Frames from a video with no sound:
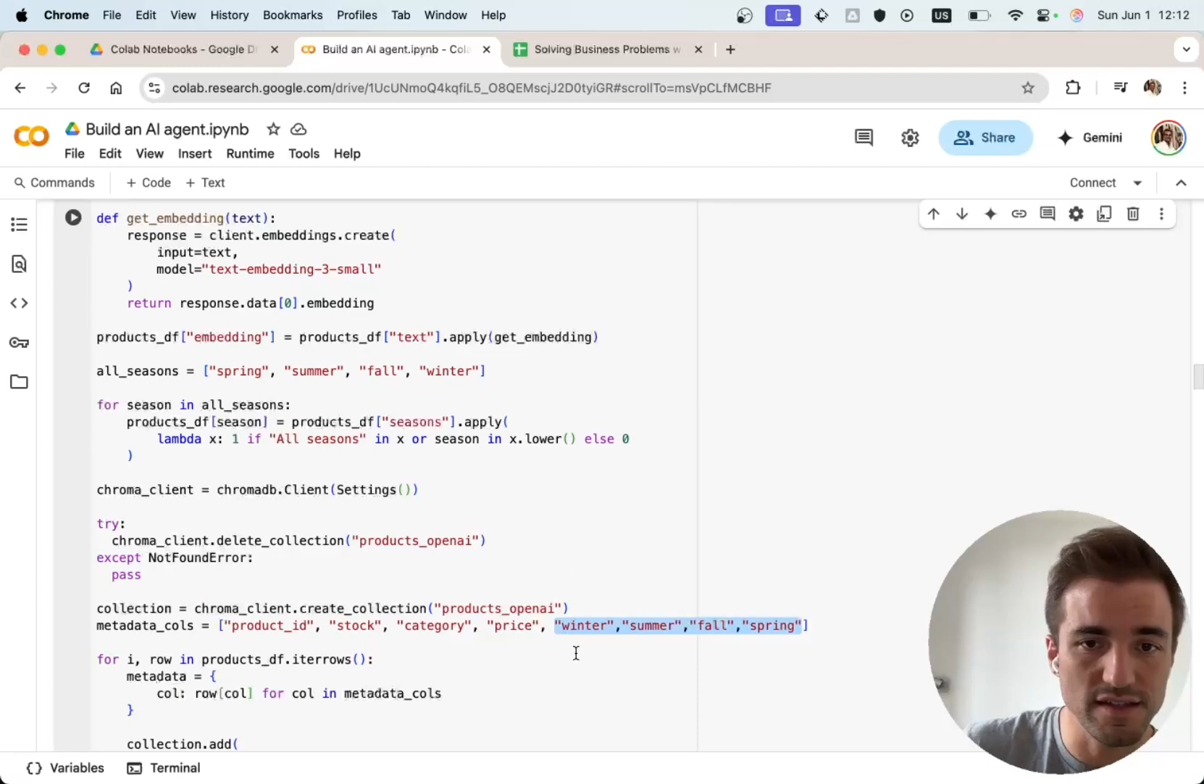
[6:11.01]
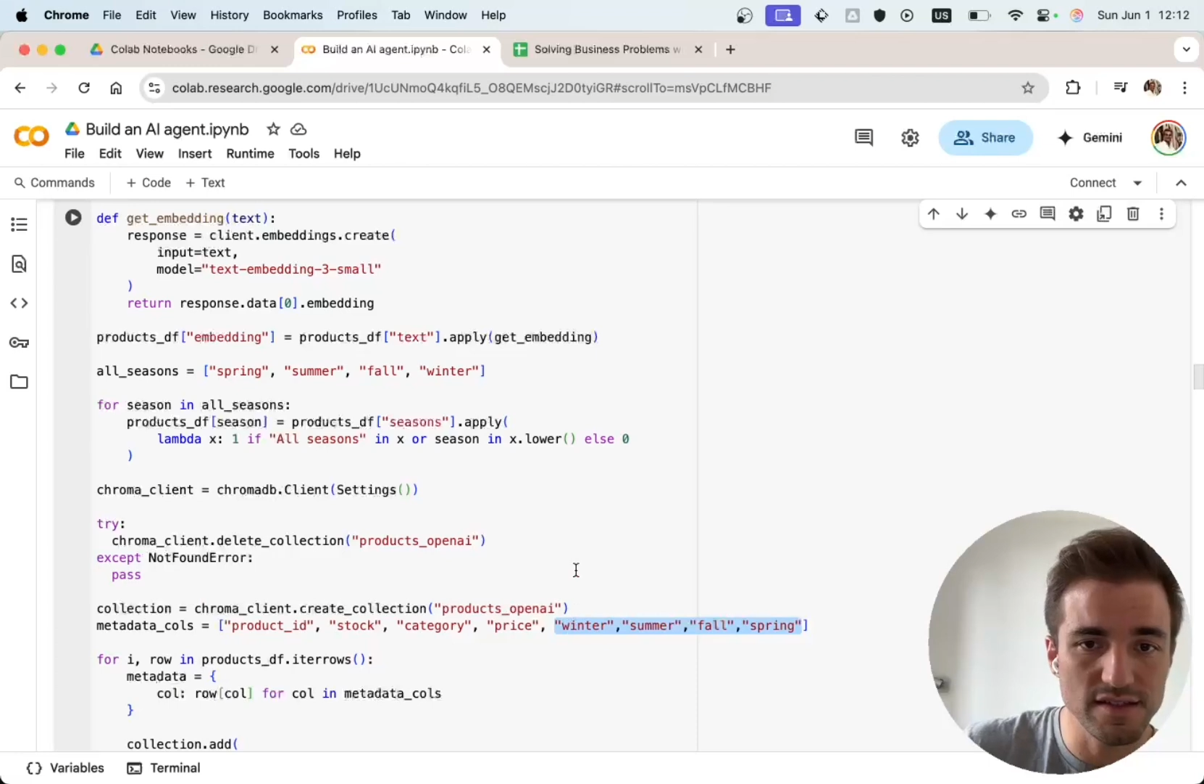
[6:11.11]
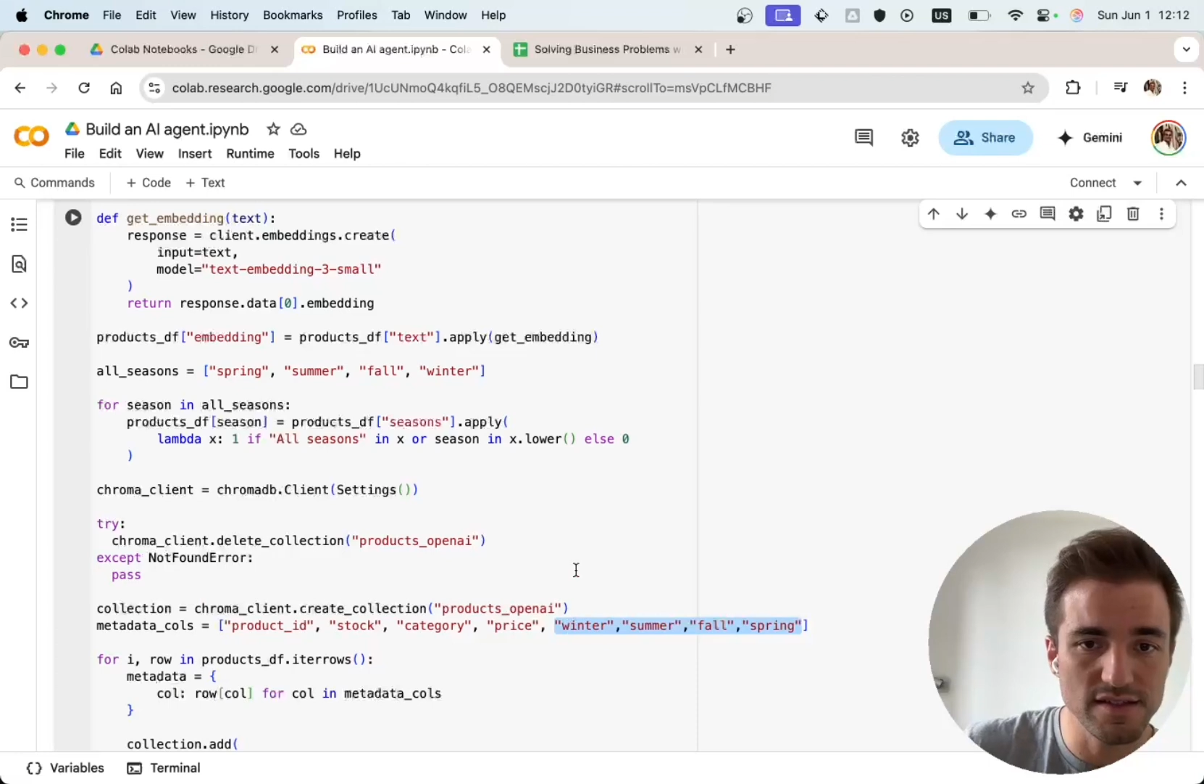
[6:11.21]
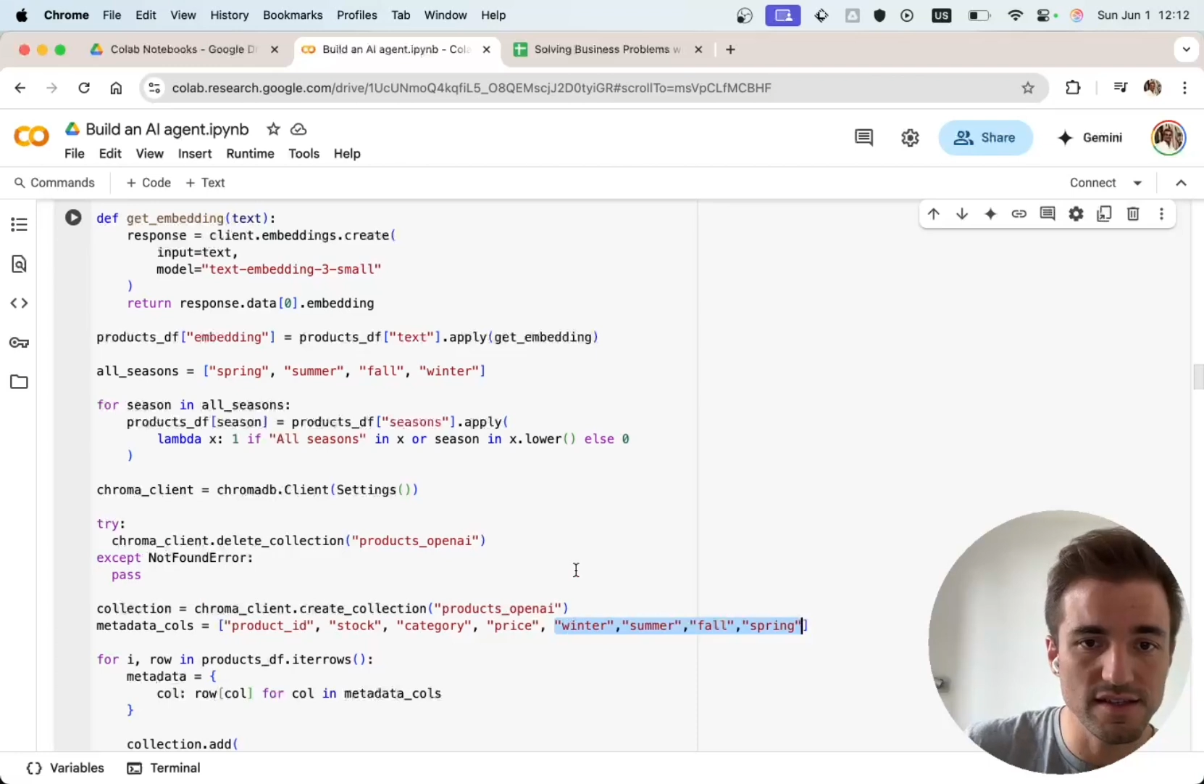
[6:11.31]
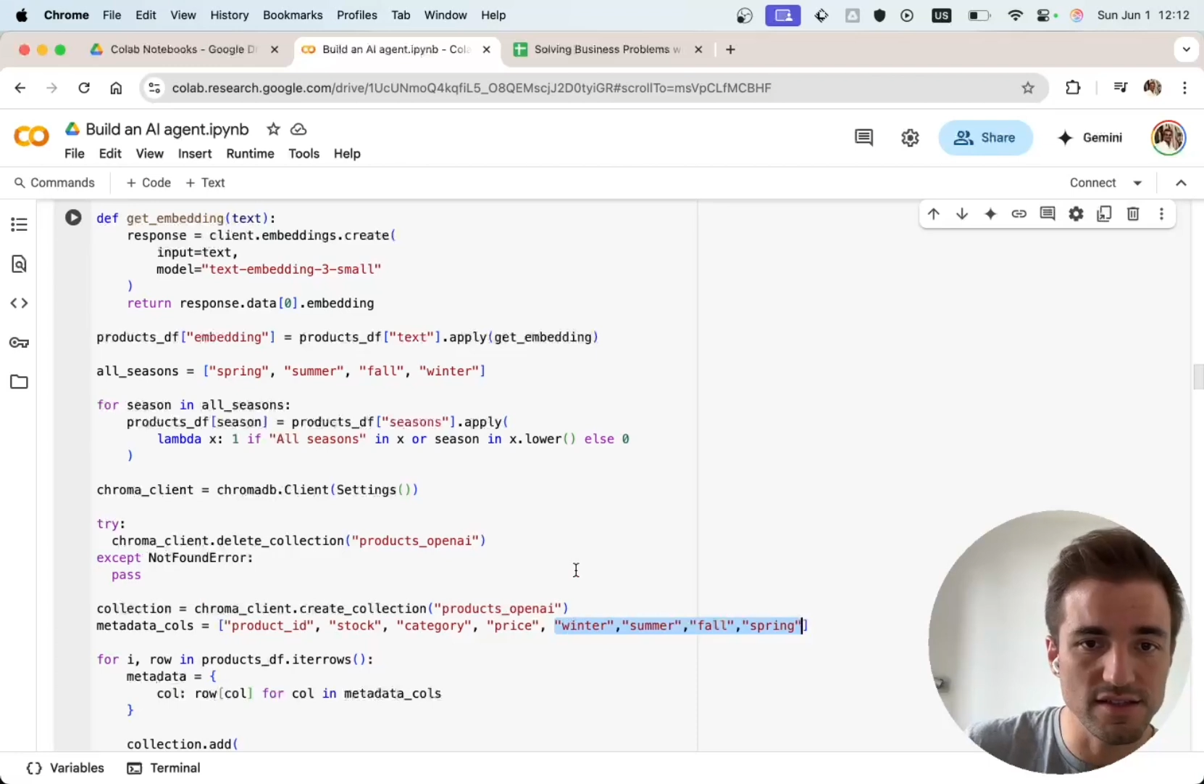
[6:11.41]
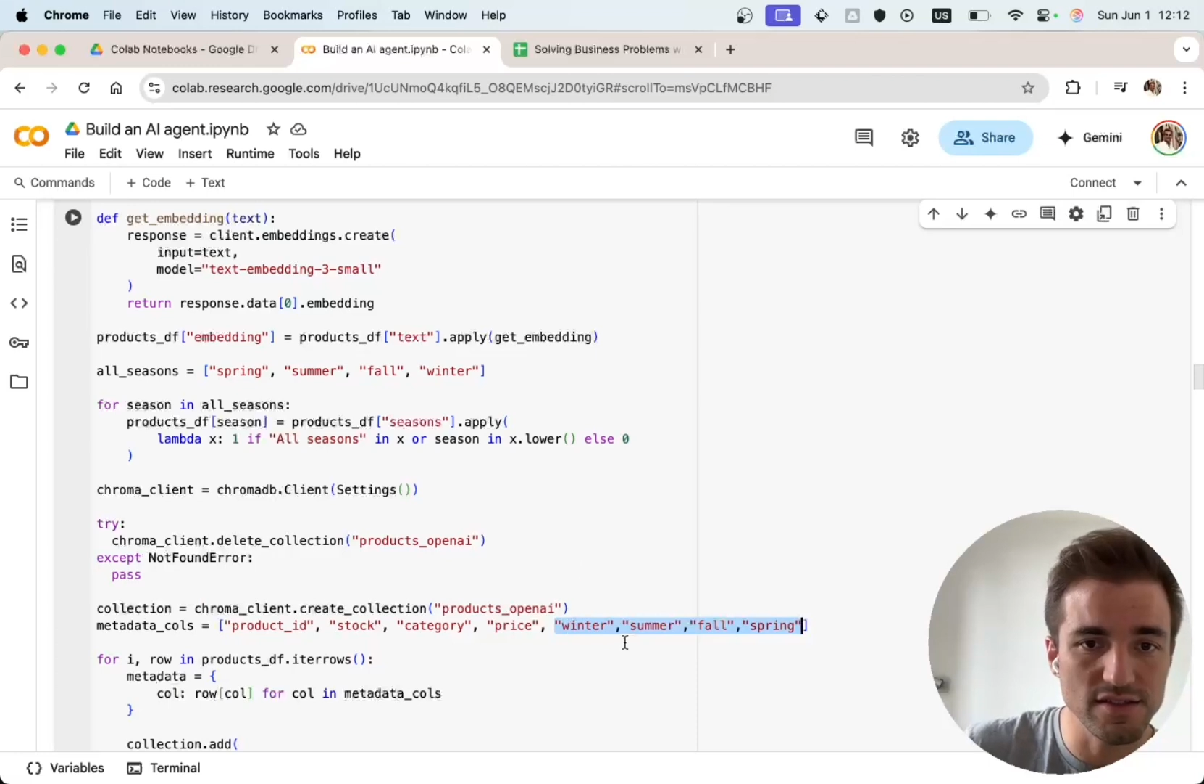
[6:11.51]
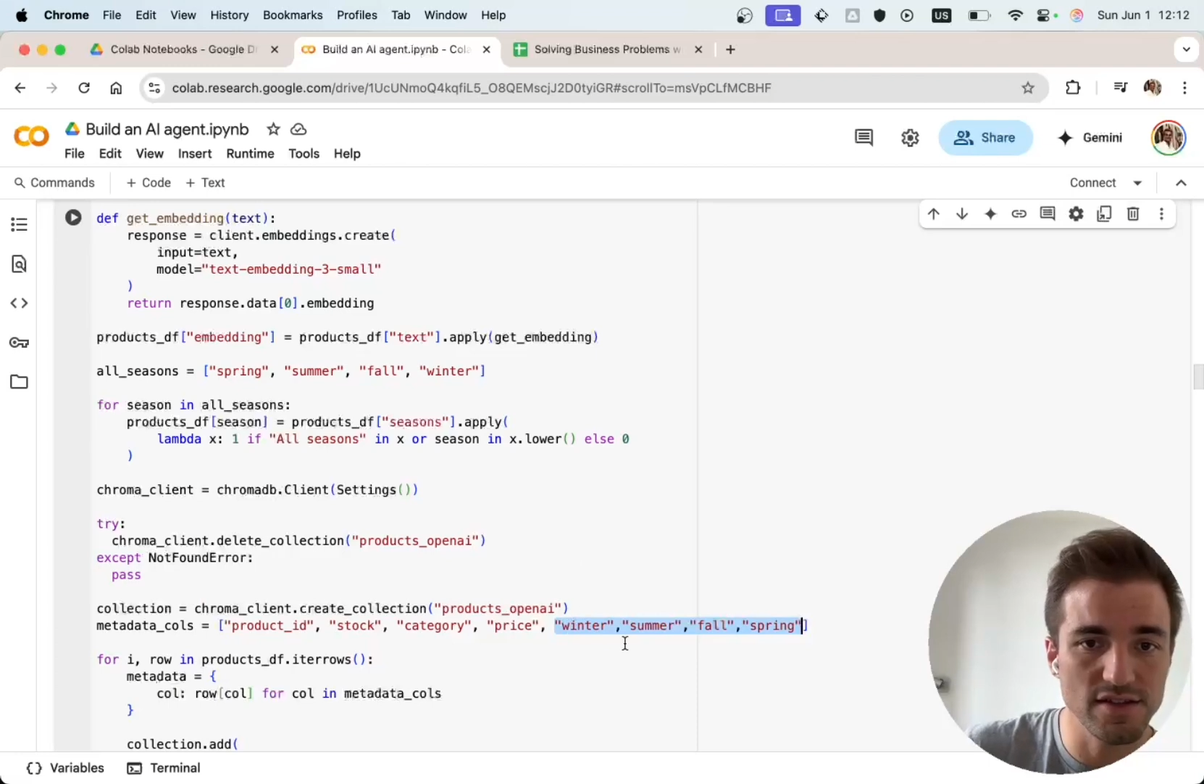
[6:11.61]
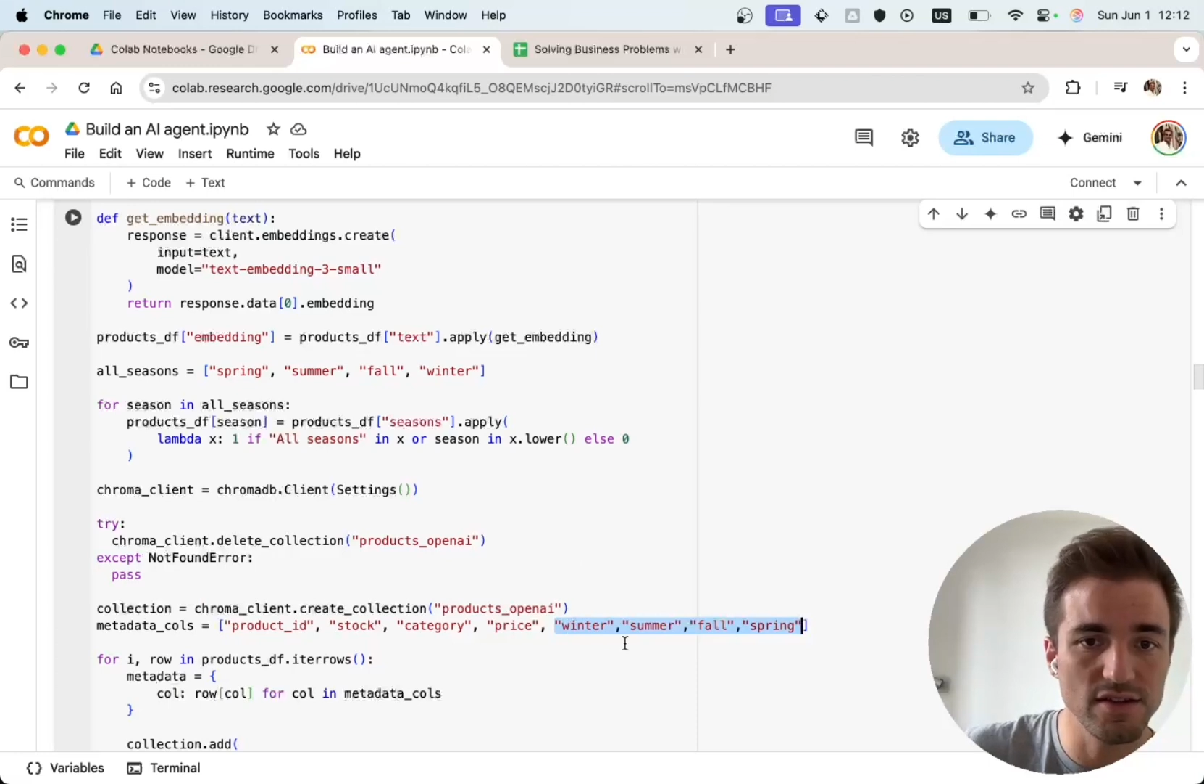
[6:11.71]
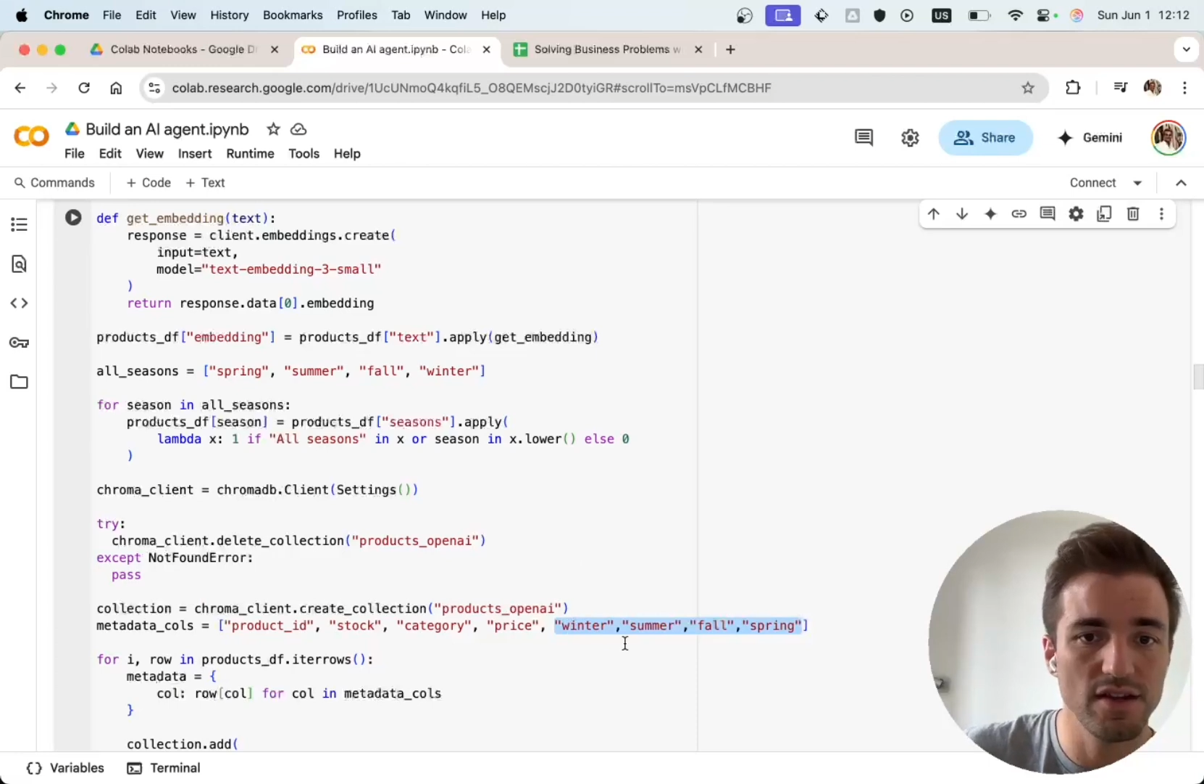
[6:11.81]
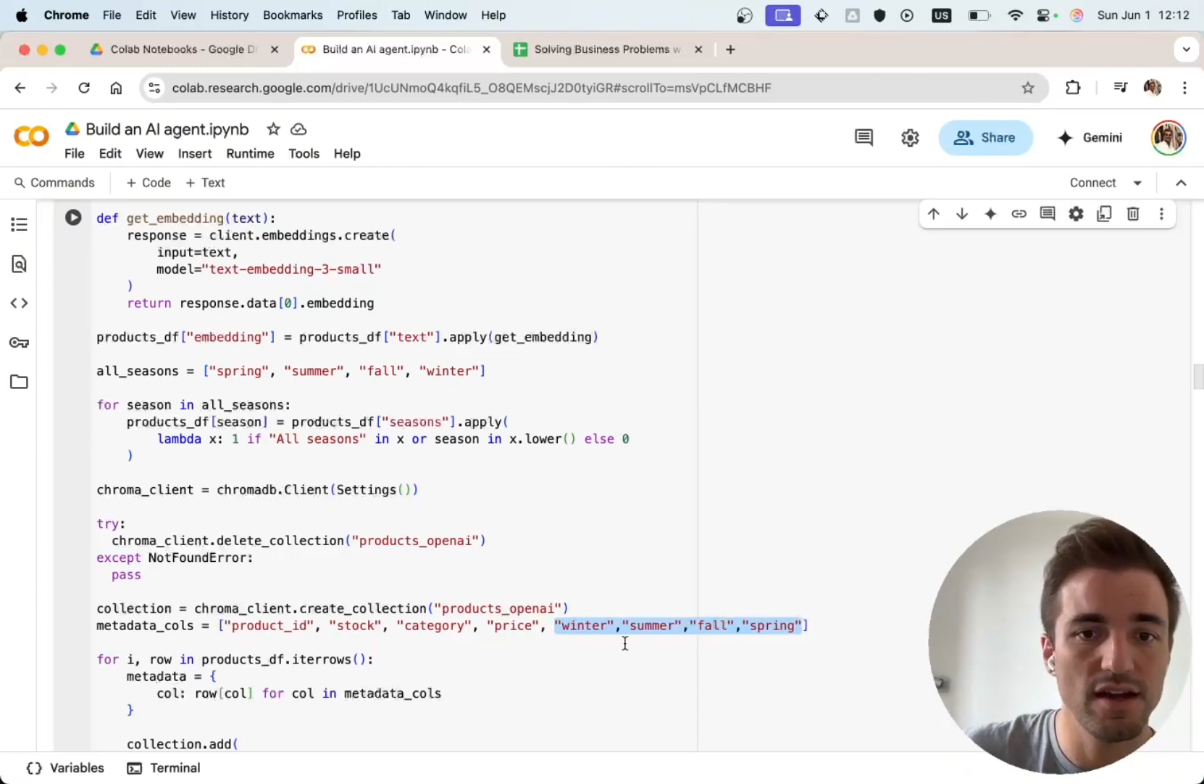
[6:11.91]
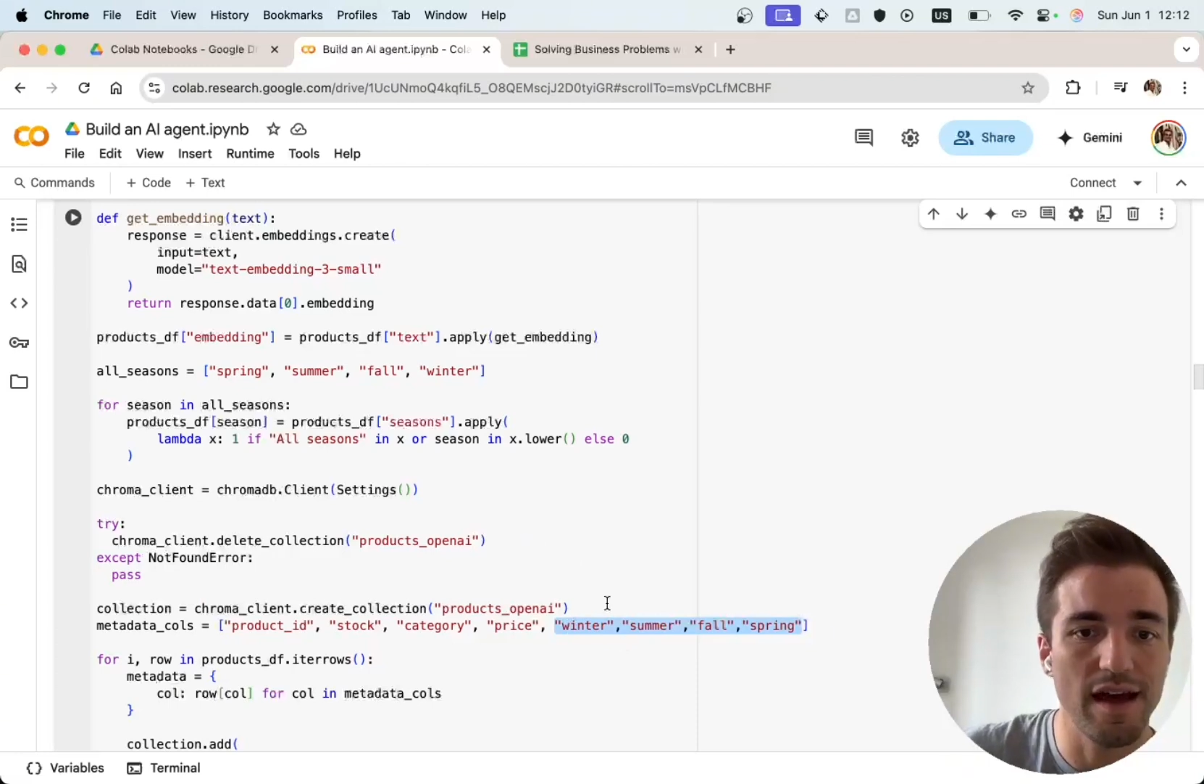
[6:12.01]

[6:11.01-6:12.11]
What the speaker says: season